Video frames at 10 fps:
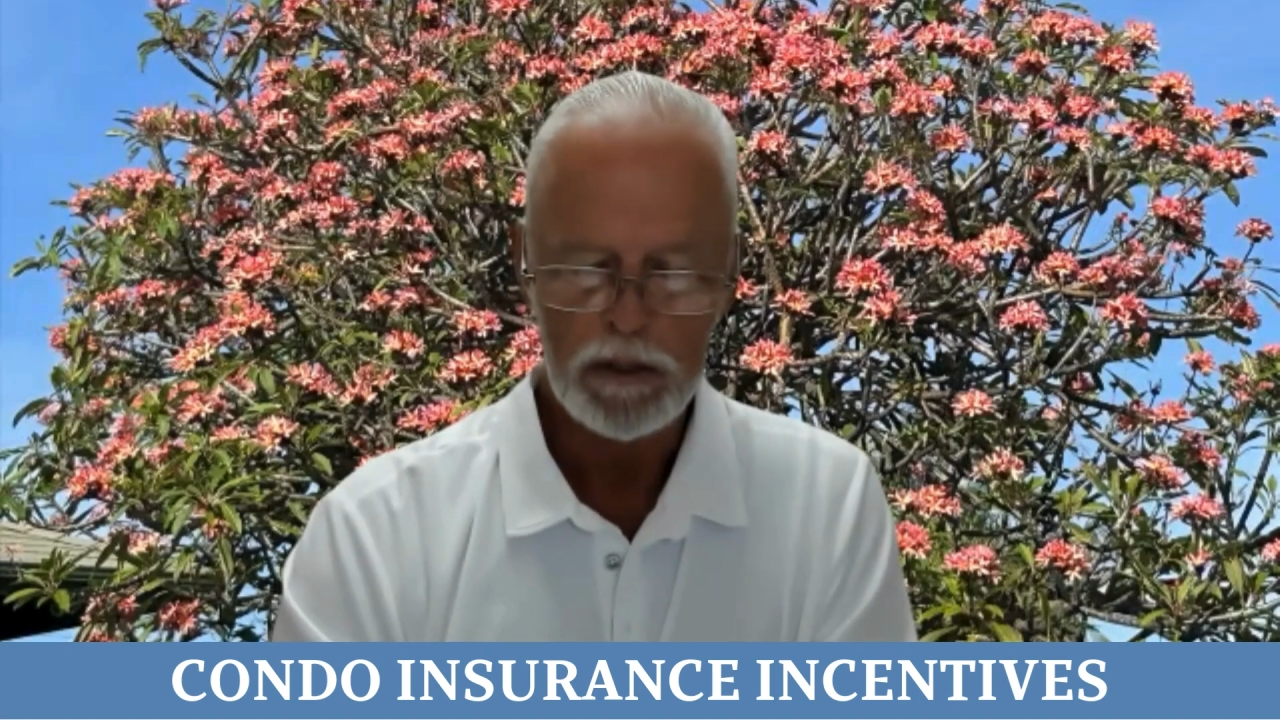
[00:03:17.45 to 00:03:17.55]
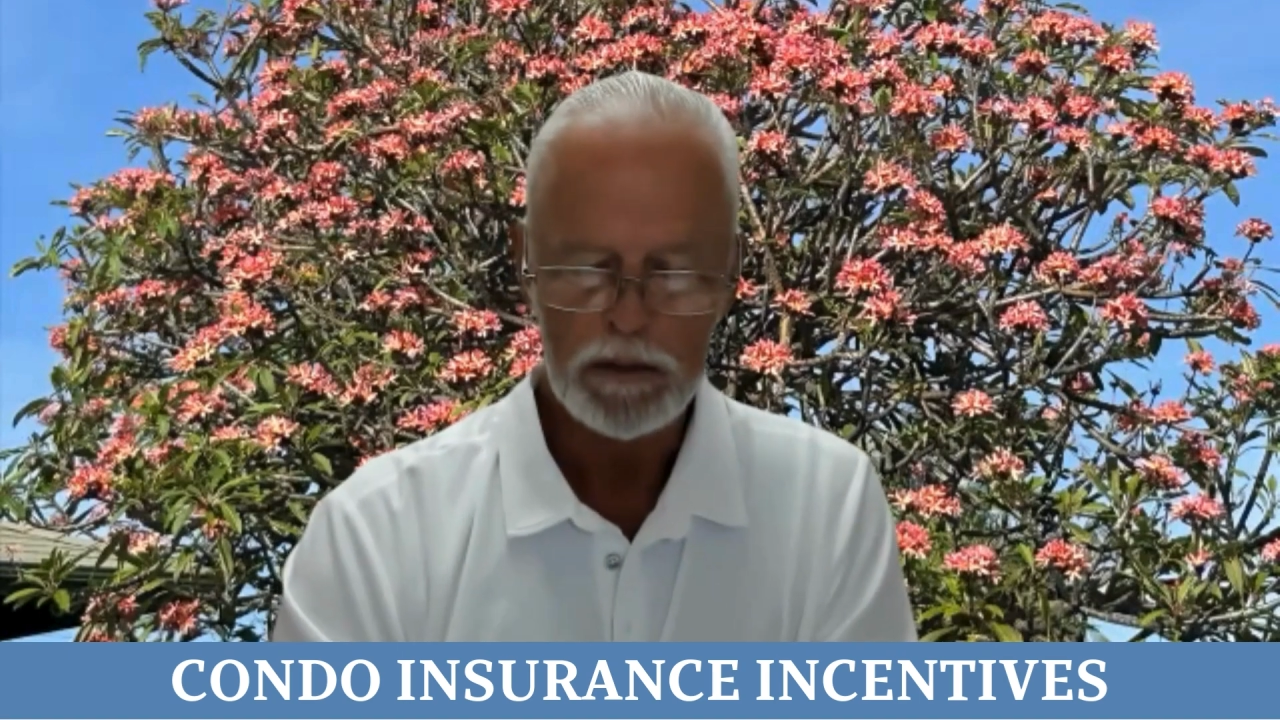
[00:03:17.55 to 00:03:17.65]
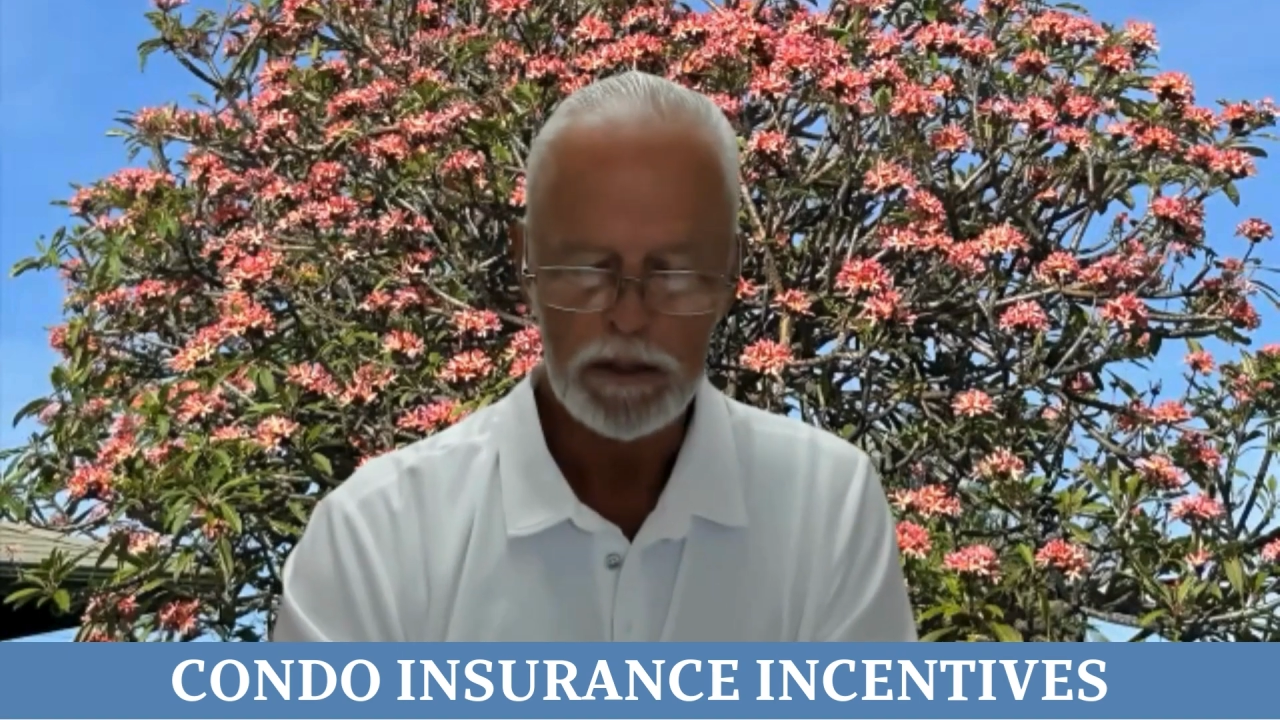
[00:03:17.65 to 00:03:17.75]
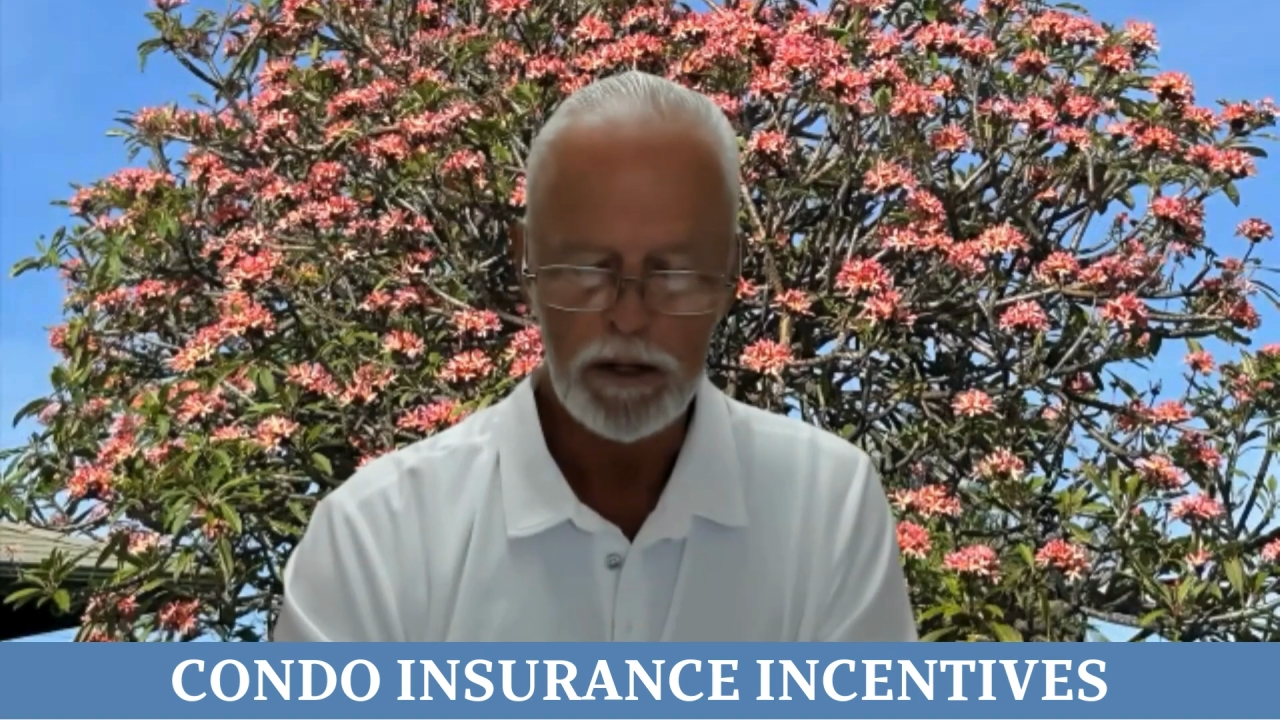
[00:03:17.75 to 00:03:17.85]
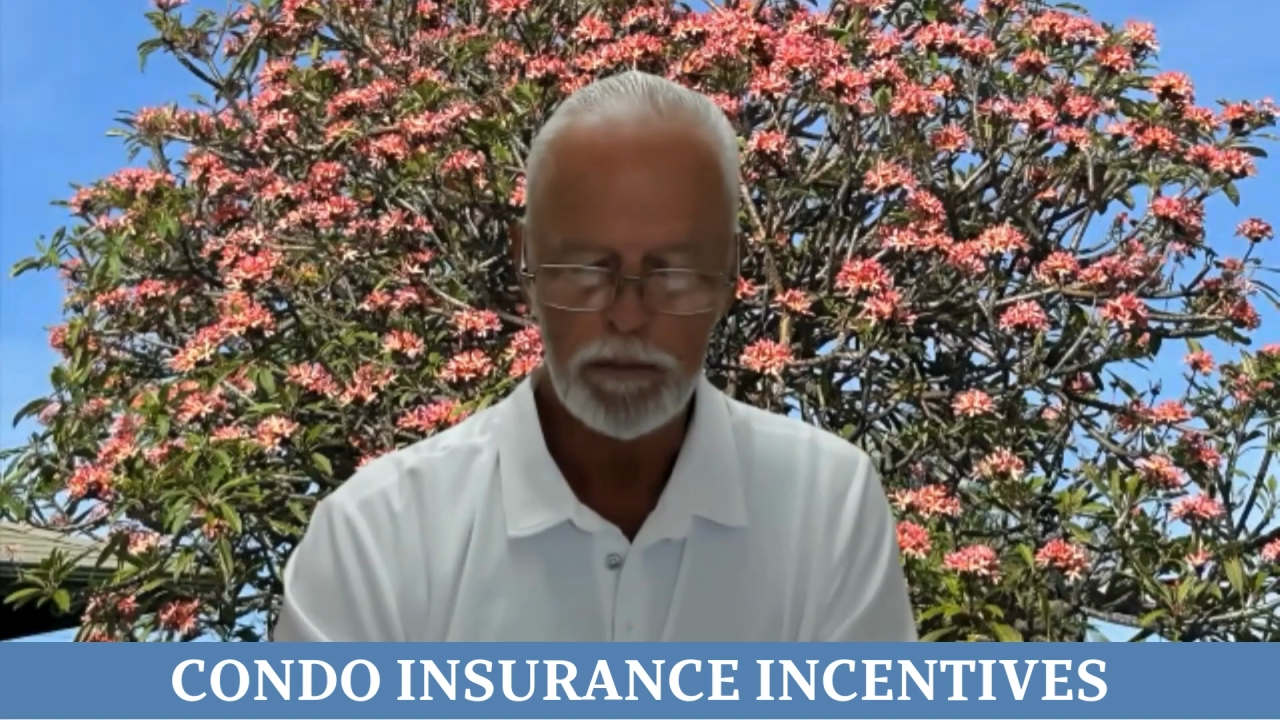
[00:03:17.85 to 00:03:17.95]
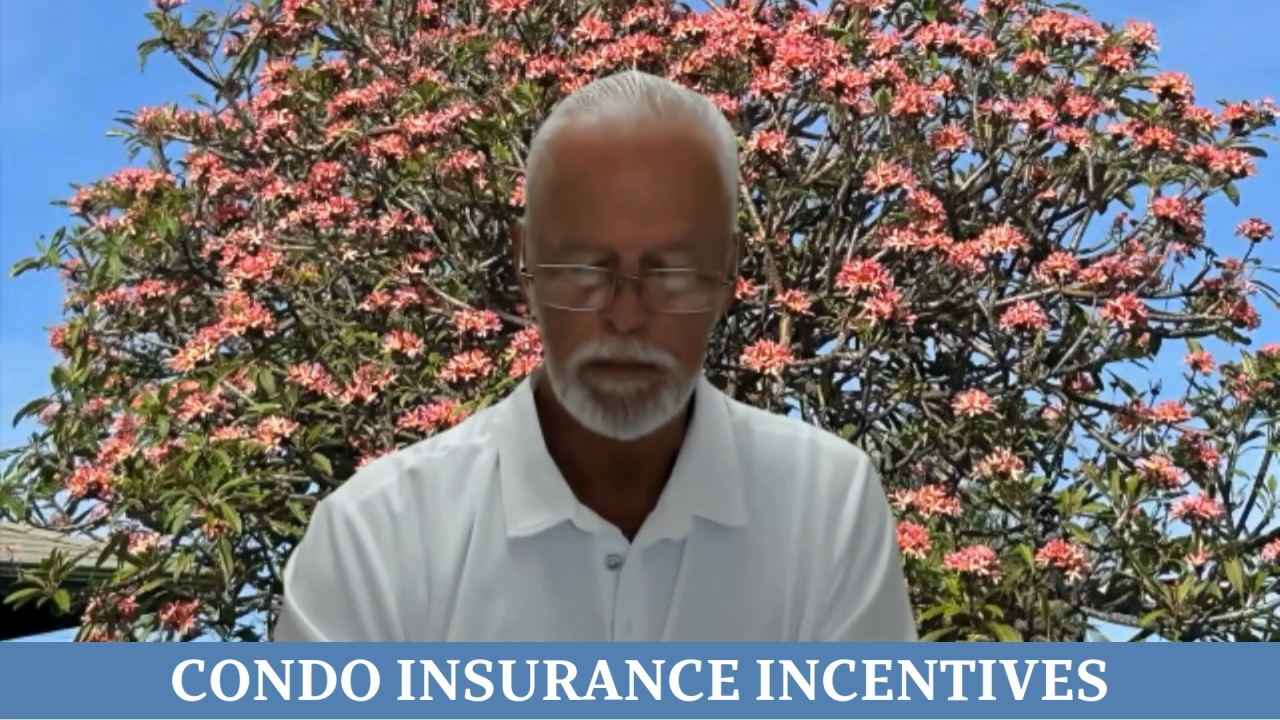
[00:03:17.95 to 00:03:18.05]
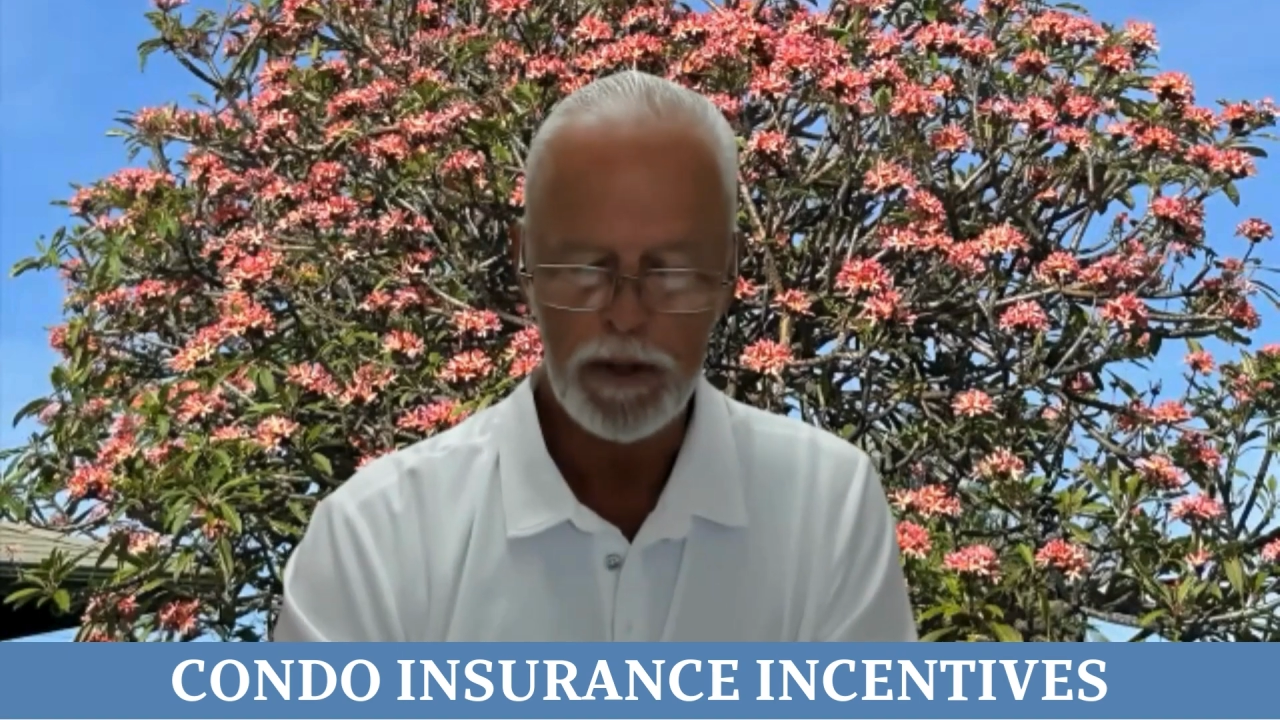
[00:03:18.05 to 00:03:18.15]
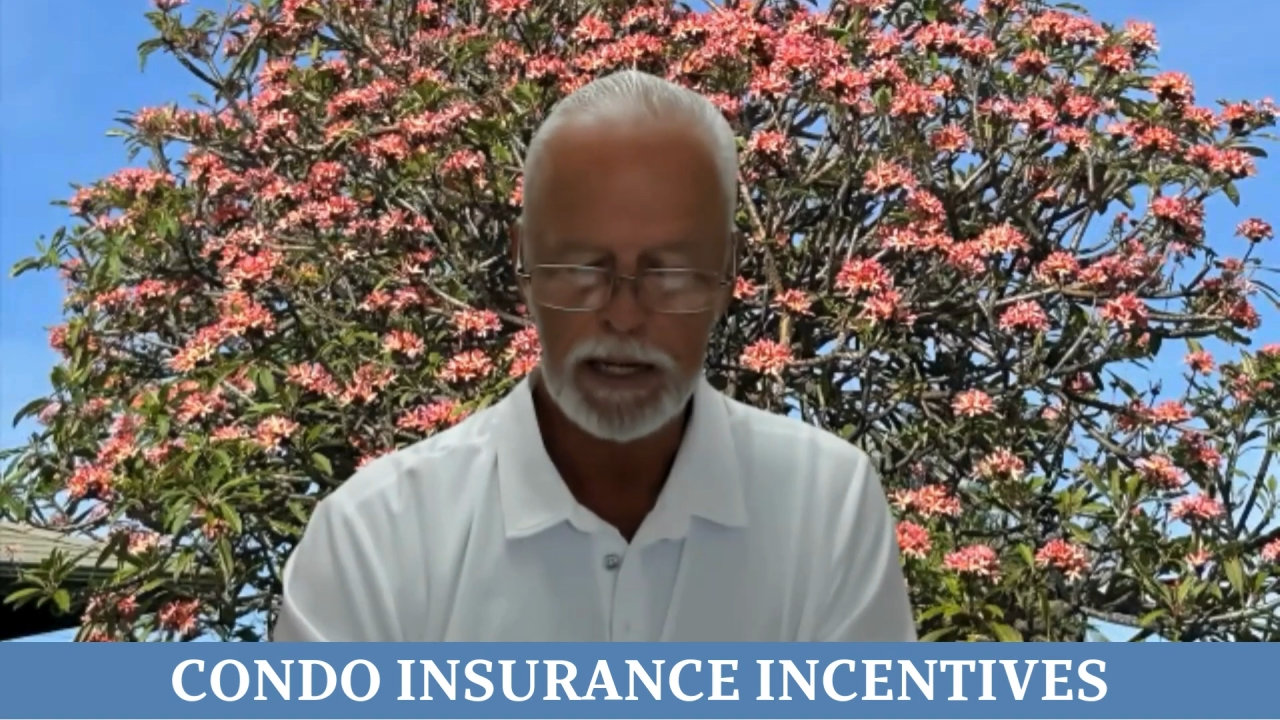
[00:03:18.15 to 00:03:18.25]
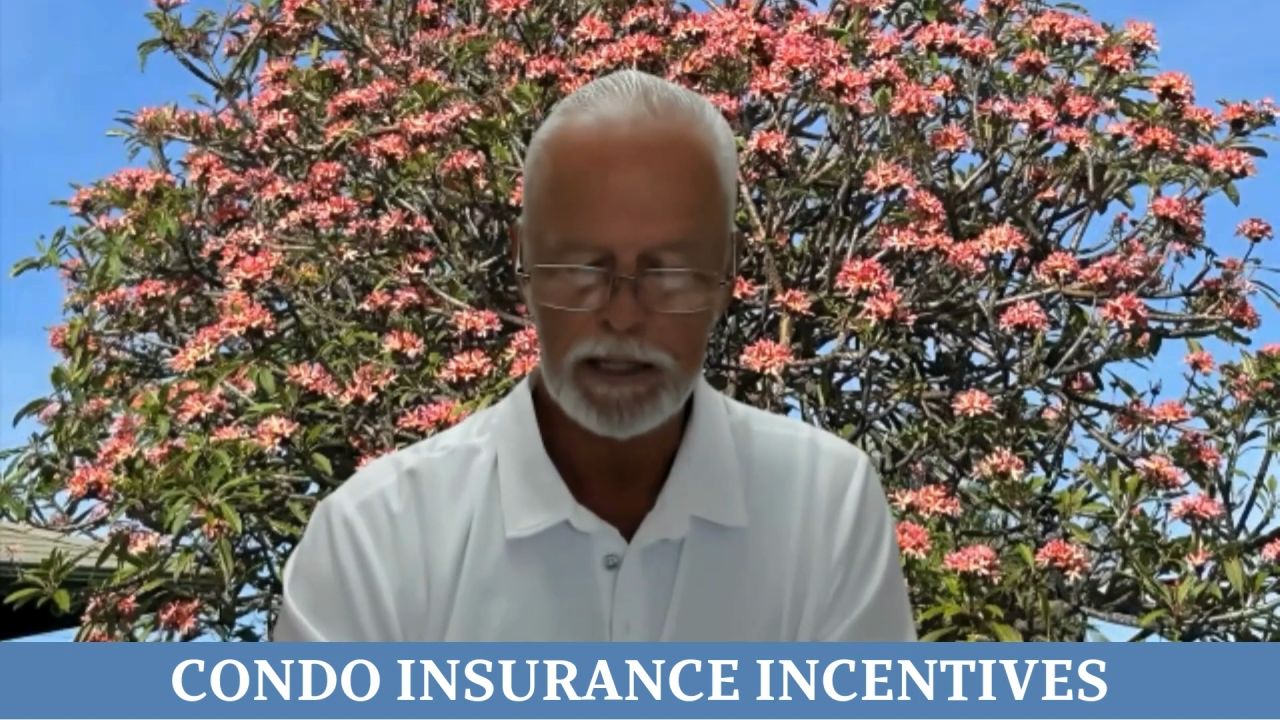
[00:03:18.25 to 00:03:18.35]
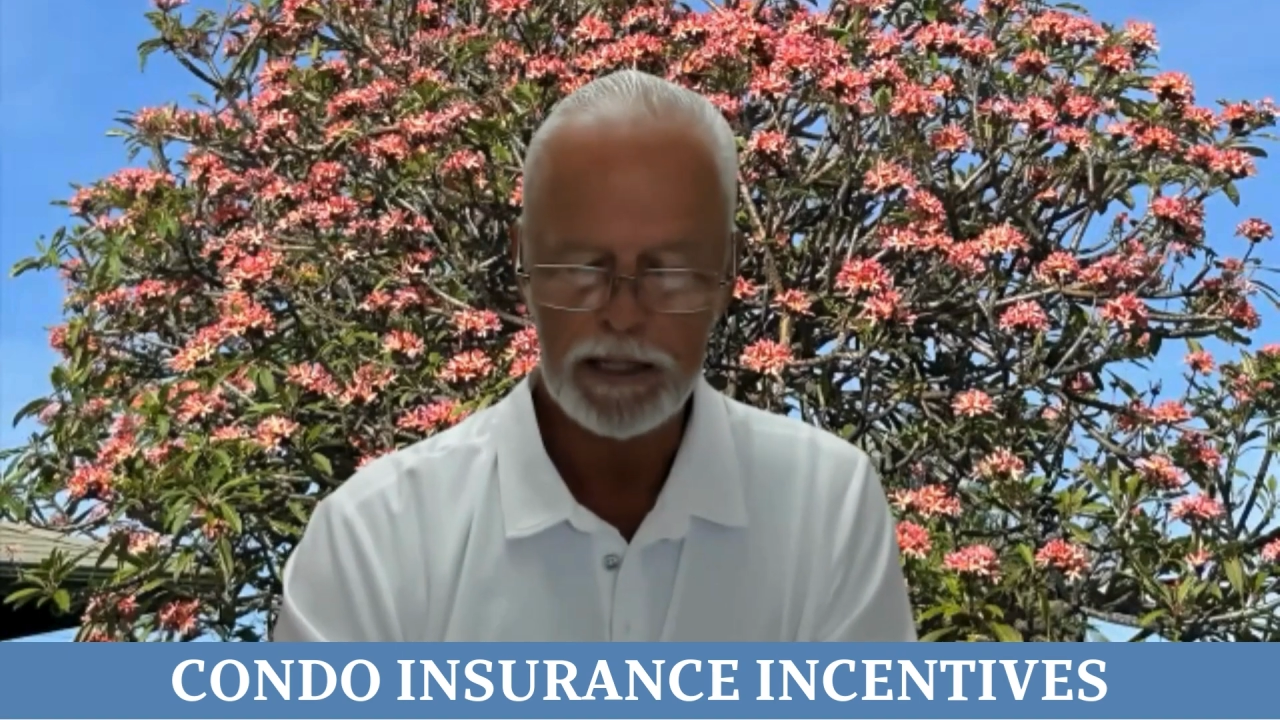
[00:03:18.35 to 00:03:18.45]
to help
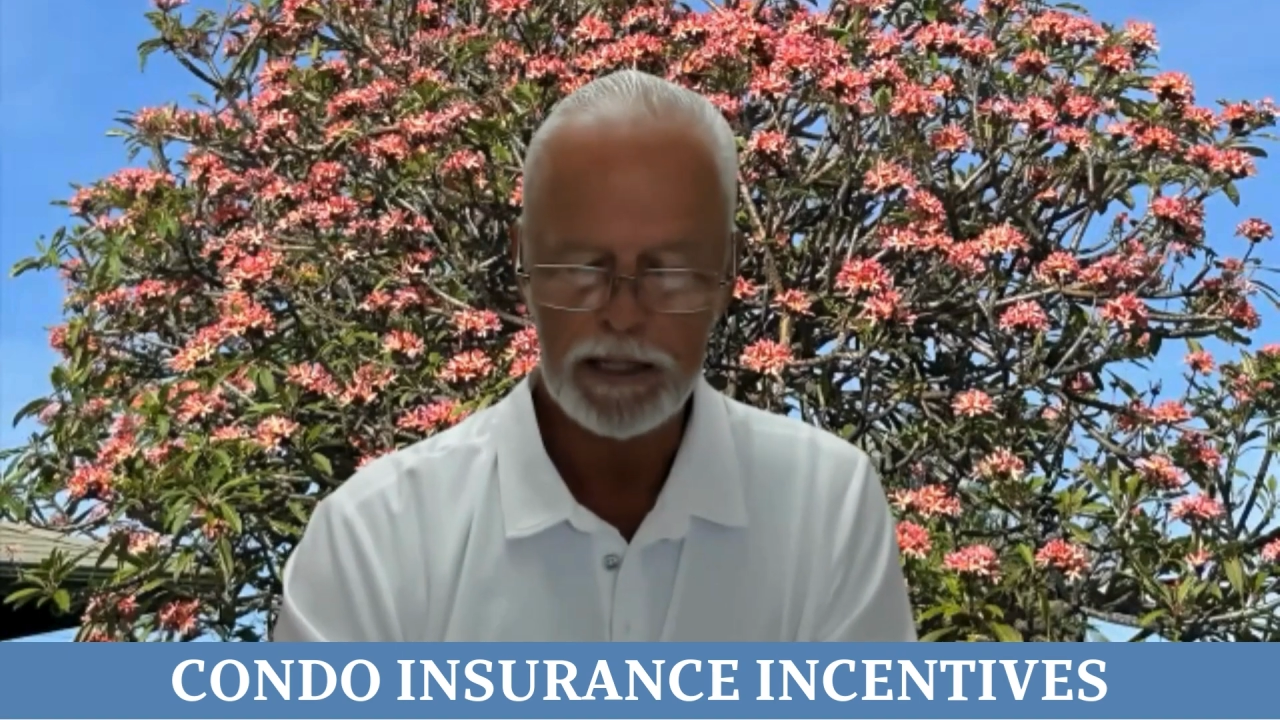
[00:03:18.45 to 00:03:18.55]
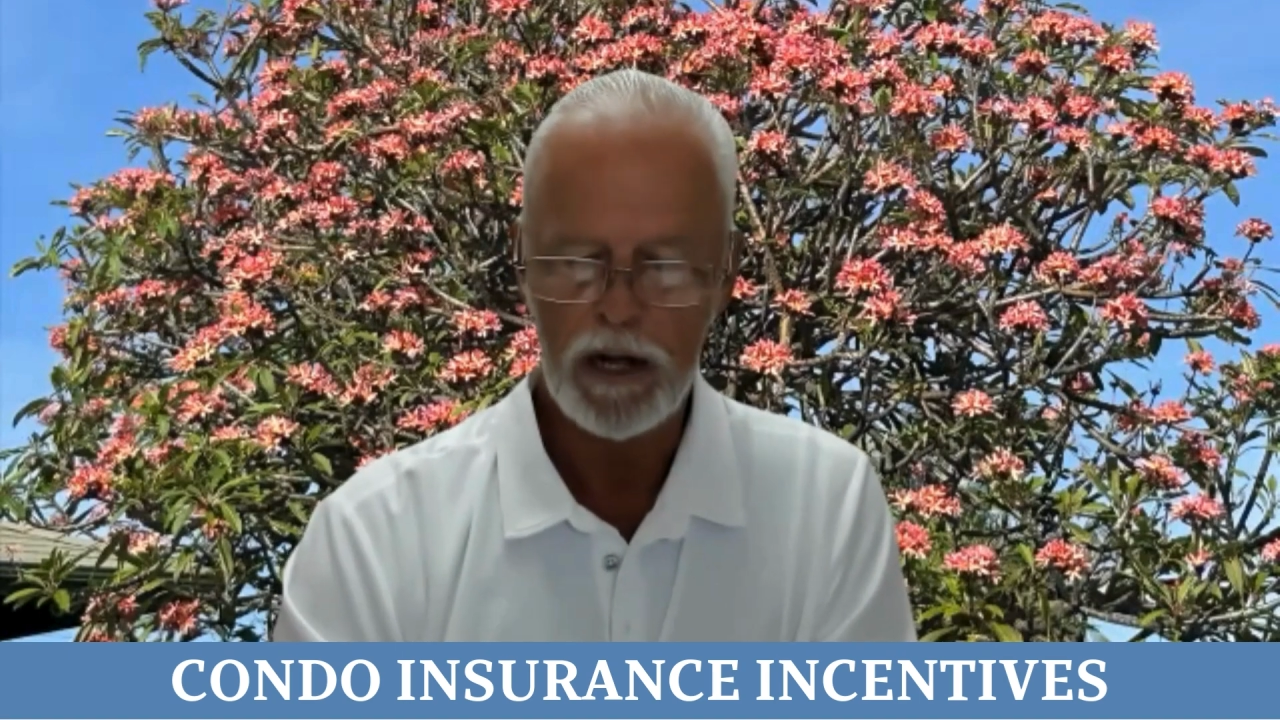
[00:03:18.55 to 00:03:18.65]
aging